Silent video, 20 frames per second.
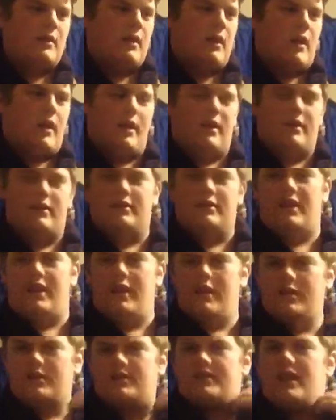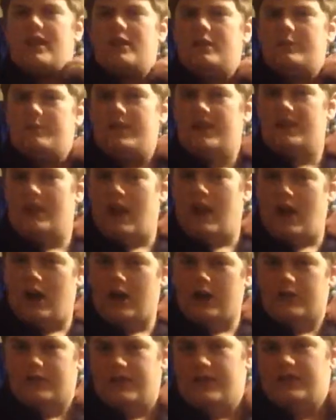And they tend to be
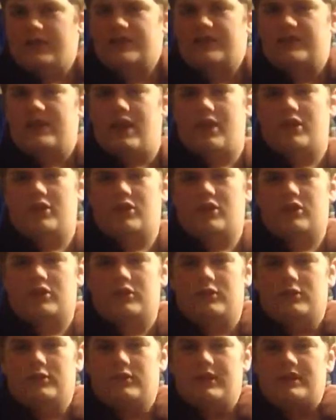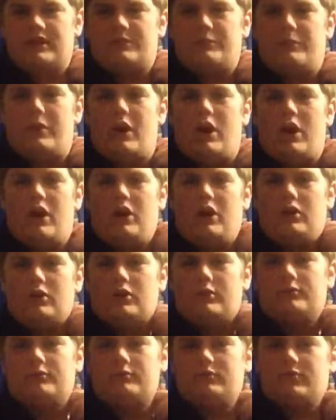hotter than the standard Les Paul
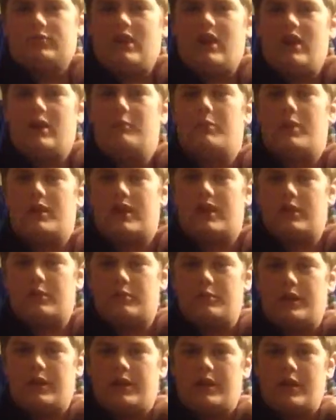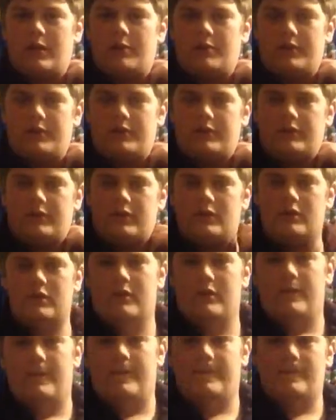or humbucking pickup.
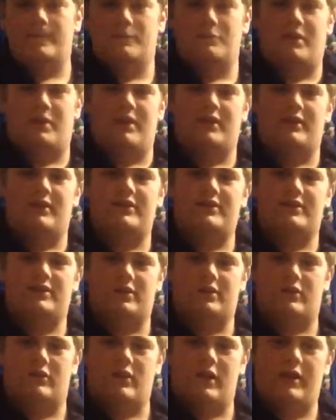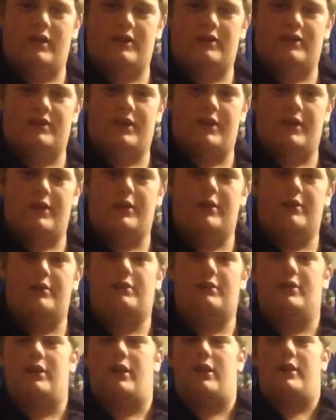But this is a great guitar.
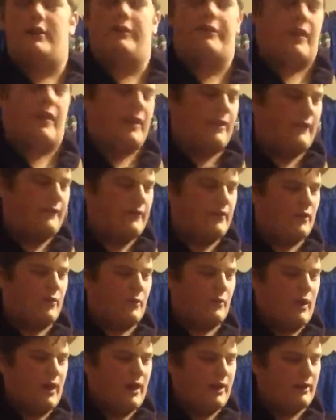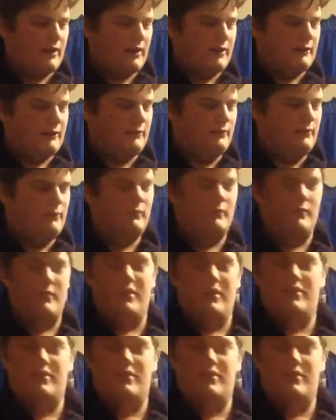I've had it for a while and it